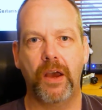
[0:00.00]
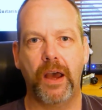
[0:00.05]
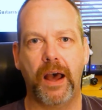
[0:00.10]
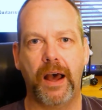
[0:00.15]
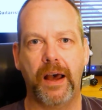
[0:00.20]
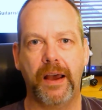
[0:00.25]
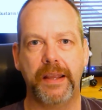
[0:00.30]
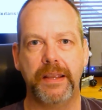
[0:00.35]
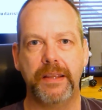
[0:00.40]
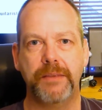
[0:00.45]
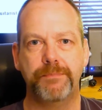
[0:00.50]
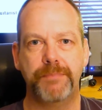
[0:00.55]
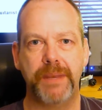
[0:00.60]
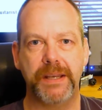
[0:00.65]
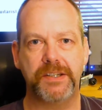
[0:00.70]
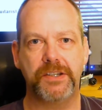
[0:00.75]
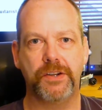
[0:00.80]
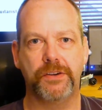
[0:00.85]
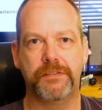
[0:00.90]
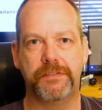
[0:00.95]
I
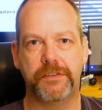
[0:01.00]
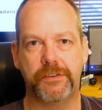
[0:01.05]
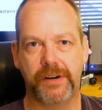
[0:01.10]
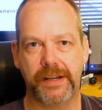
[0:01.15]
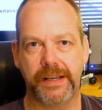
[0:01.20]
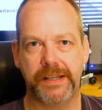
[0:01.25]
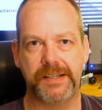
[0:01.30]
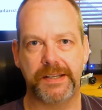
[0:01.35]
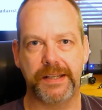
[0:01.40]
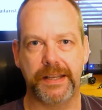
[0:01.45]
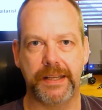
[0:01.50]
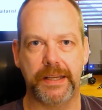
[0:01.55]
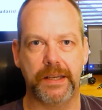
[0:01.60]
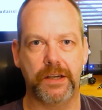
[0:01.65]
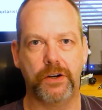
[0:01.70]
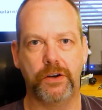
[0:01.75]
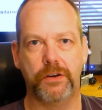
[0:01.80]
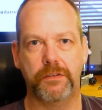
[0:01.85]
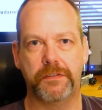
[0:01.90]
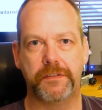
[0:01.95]
mix on a variety
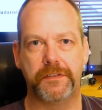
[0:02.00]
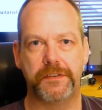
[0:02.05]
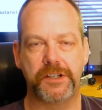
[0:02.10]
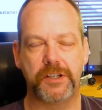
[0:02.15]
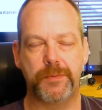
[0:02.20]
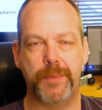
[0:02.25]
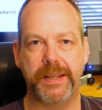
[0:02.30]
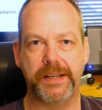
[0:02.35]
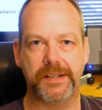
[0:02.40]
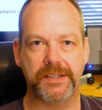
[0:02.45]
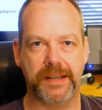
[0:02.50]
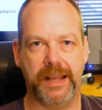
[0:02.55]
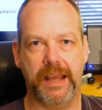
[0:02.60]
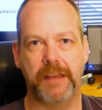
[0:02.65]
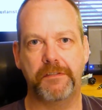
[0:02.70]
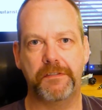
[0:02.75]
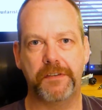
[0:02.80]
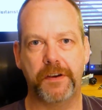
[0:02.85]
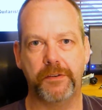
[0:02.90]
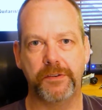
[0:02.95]
of speakers and
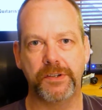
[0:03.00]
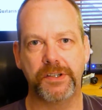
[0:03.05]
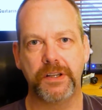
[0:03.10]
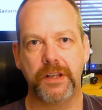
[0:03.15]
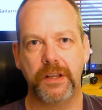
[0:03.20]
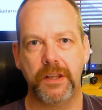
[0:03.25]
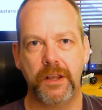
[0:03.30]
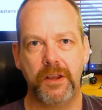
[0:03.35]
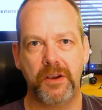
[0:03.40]
headphones,